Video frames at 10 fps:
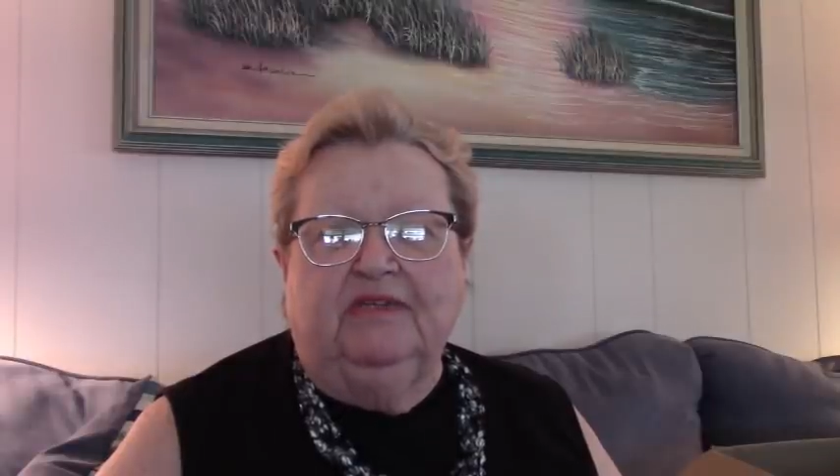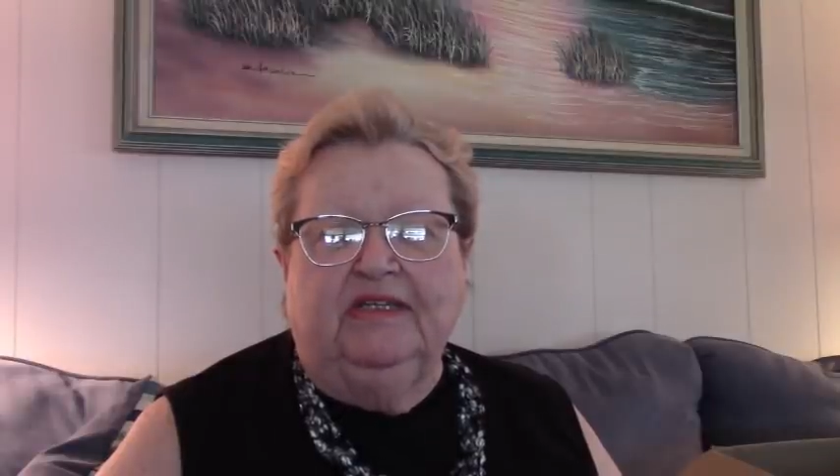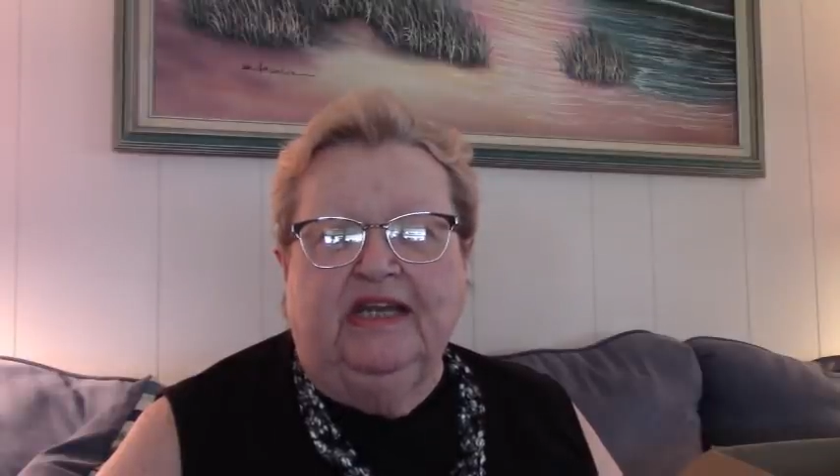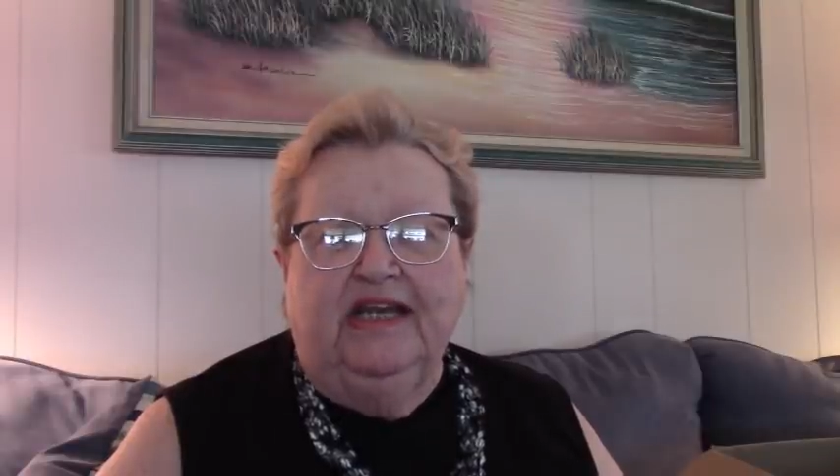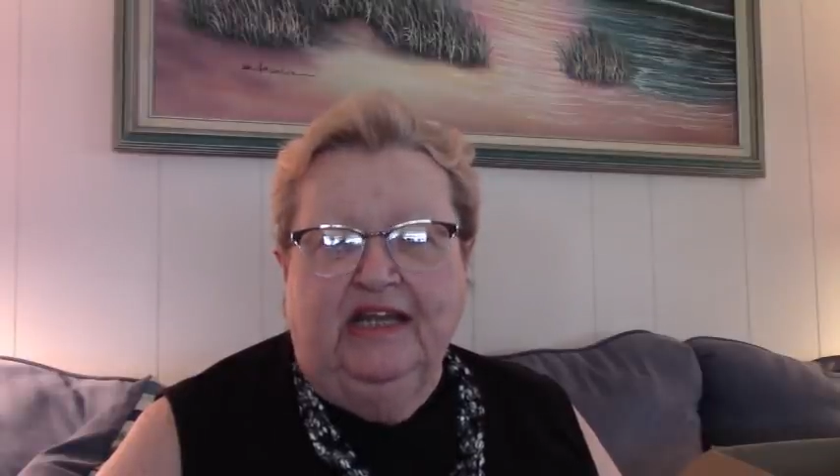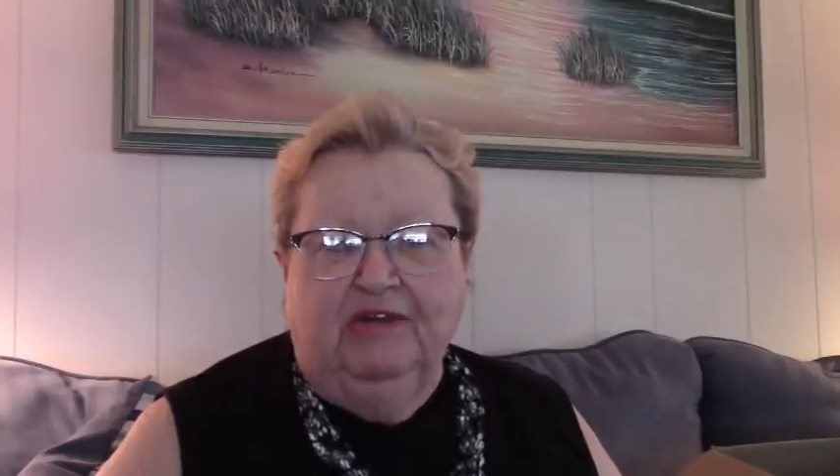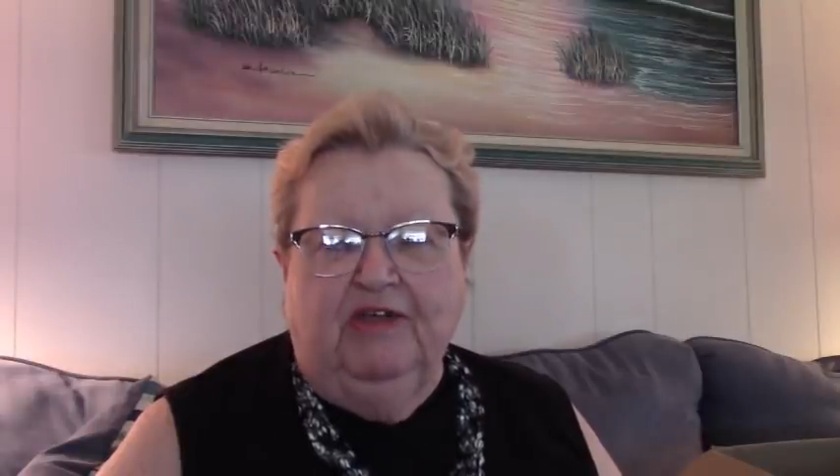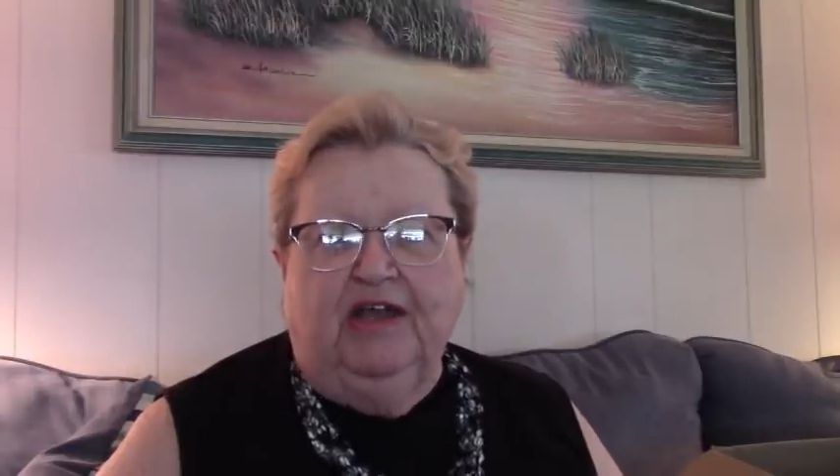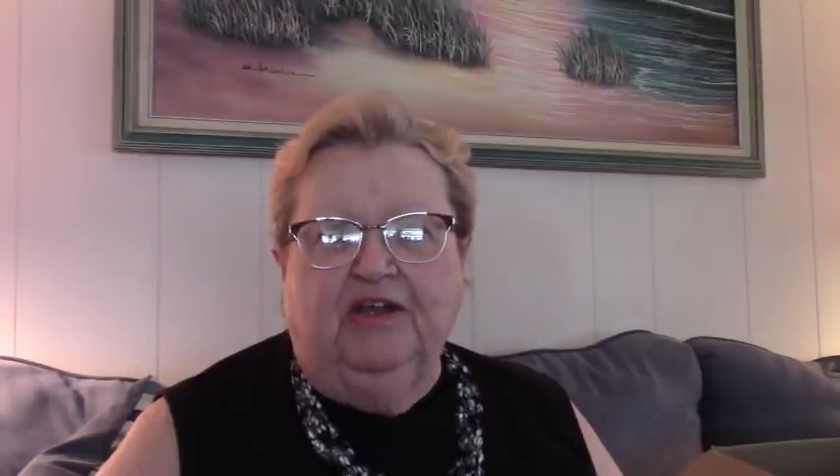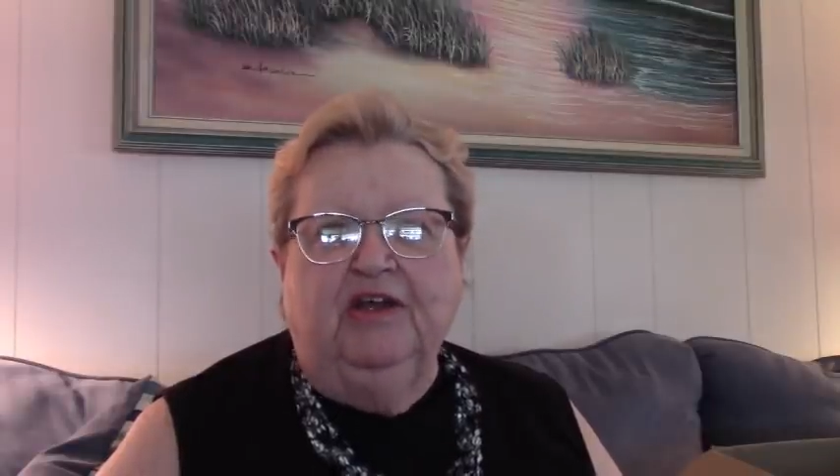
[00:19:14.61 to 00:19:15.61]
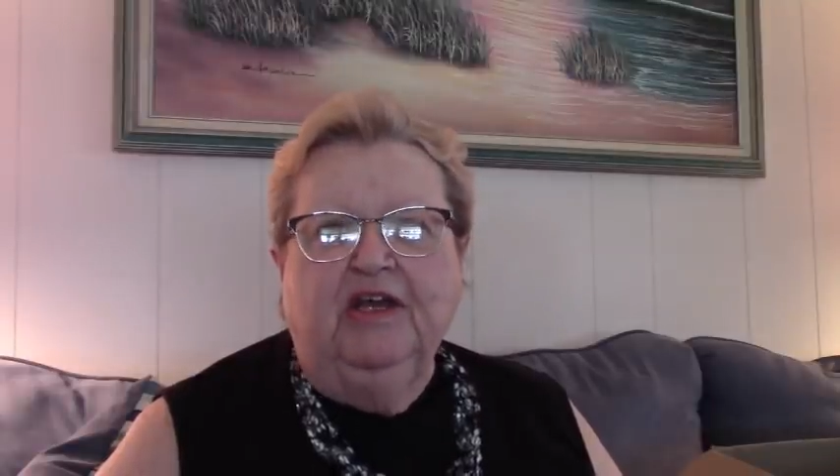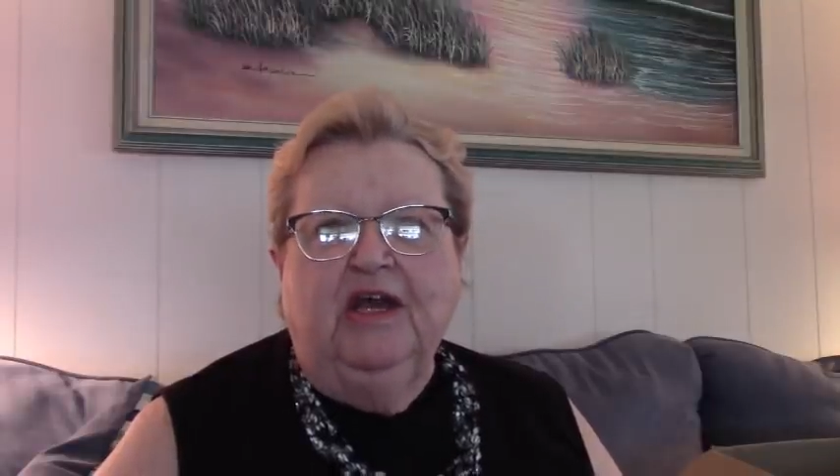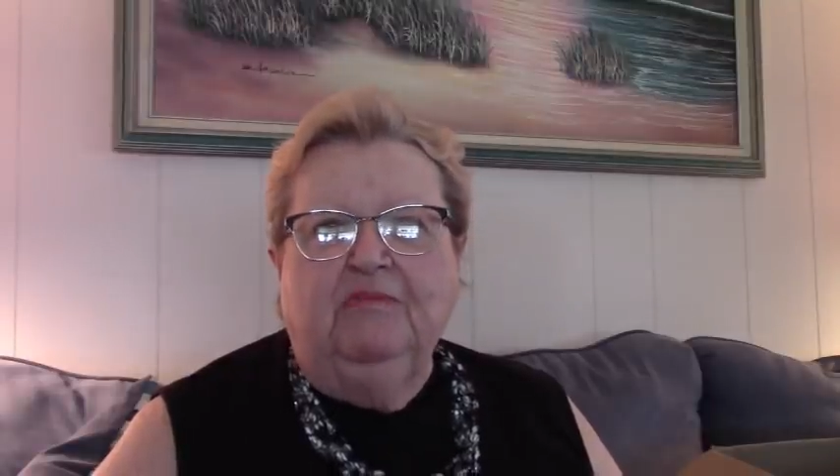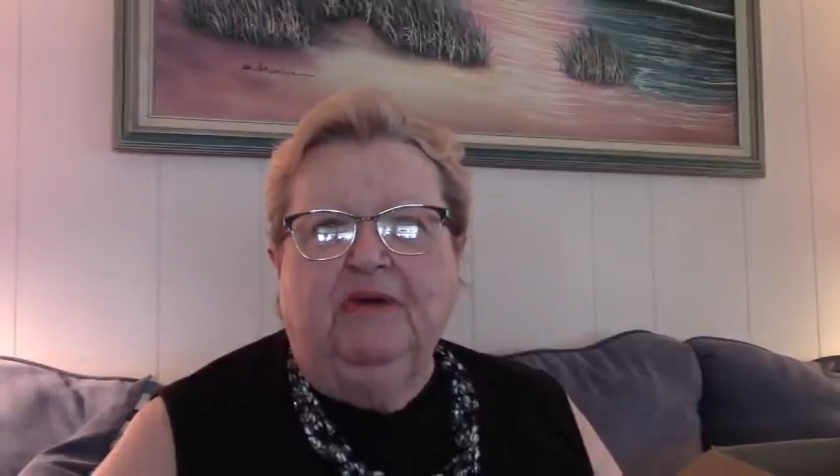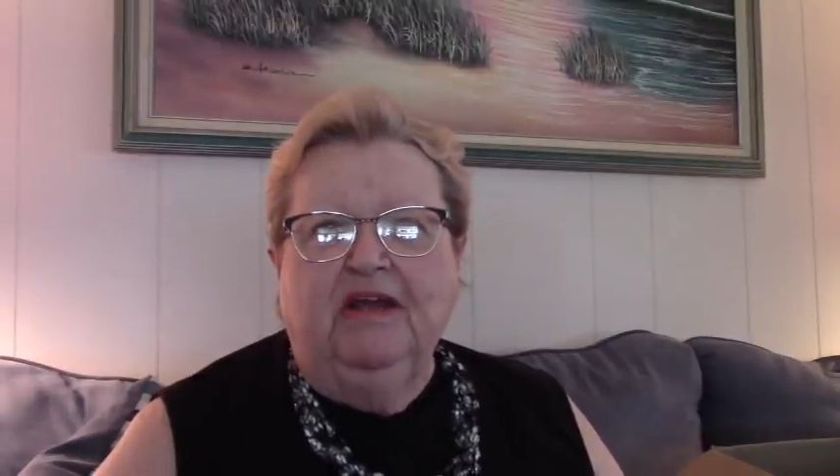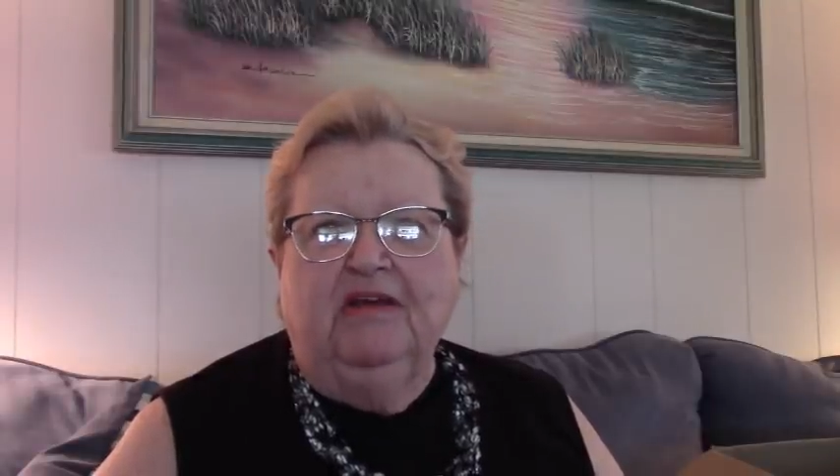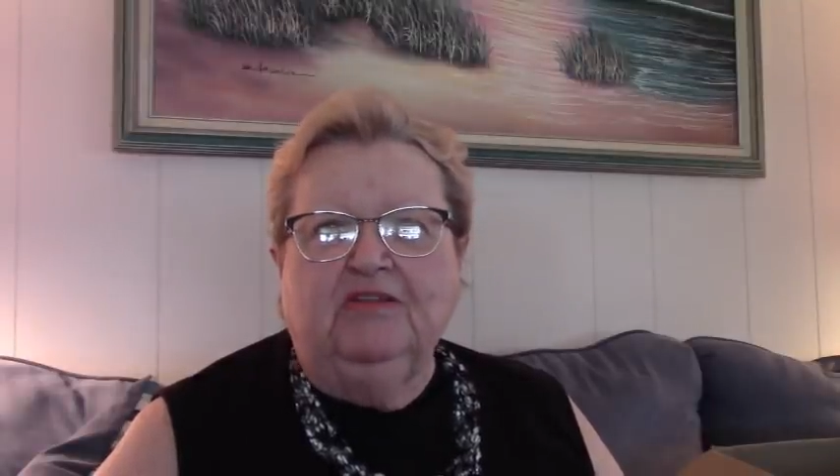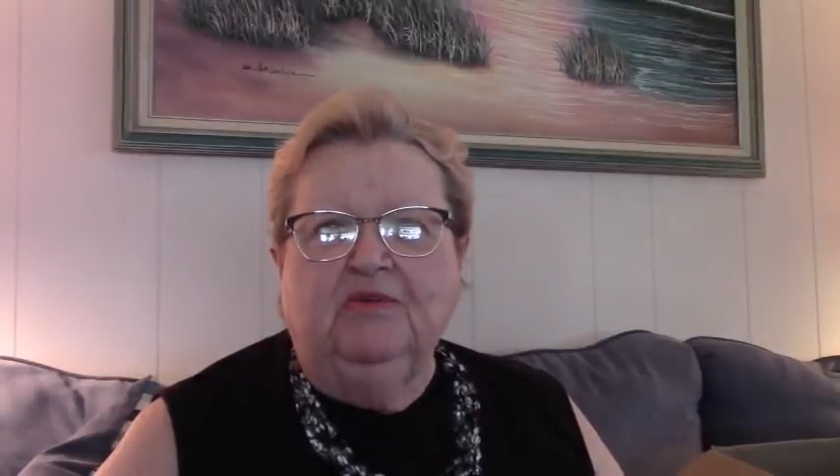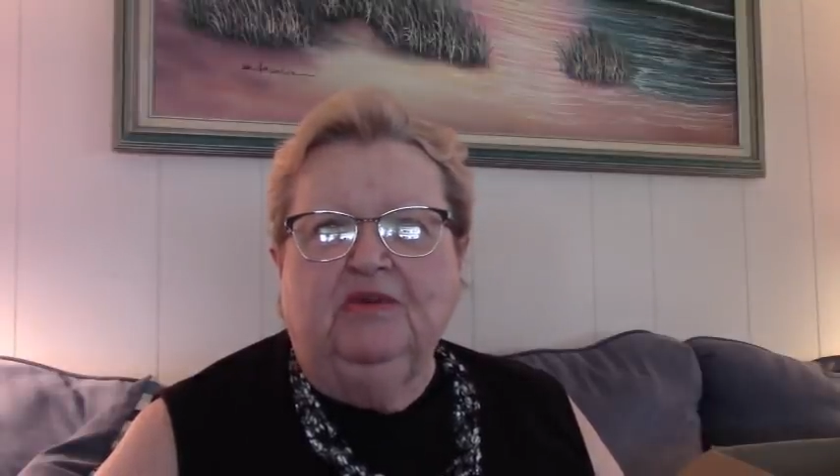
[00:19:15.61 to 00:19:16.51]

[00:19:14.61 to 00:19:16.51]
nutcracker. But I also